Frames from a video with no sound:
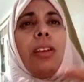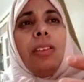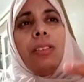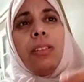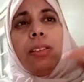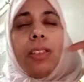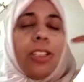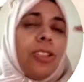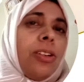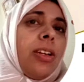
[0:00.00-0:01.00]
and the
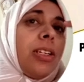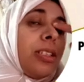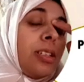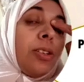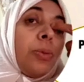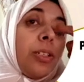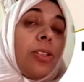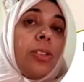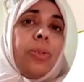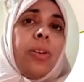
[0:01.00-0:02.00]
teacher is going
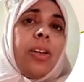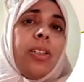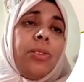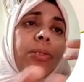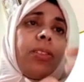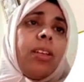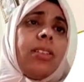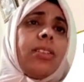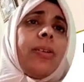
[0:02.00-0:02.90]
to use it